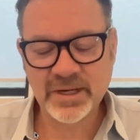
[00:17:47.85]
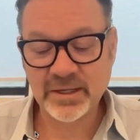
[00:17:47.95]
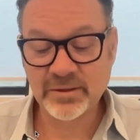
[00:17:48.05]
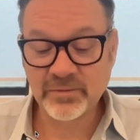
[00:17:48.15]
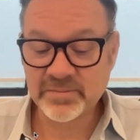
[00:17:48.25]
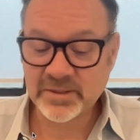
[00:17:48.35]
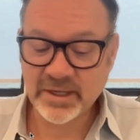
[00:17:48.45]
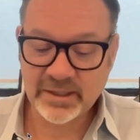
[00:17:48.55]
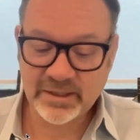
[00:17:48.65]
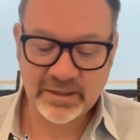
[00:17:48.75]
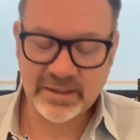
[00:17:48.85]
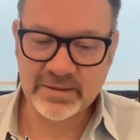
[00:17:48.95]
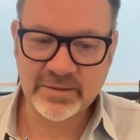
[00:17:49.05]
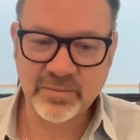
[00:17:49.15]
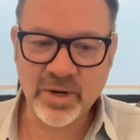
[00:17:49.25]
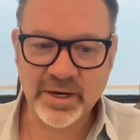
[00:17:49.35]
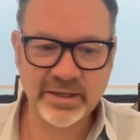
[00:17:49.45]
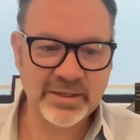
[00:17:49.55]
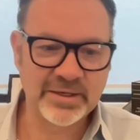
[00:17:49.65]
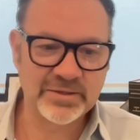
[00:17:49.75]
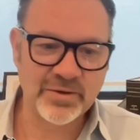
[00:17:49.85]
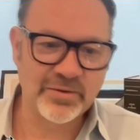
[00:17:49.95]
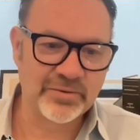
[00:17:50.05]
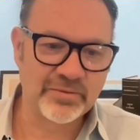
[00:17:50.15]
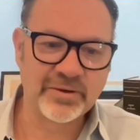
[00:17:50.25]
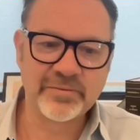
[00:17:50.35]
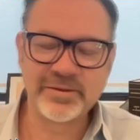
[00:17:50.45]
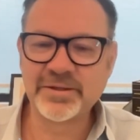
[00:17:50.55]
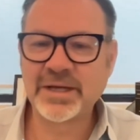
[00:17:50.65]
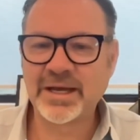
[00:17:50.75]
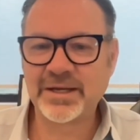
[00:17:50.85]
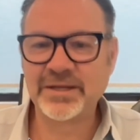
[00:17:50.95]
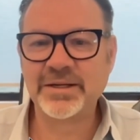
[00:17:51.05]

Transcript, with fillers: And the website is a product in its own, the way we look at it.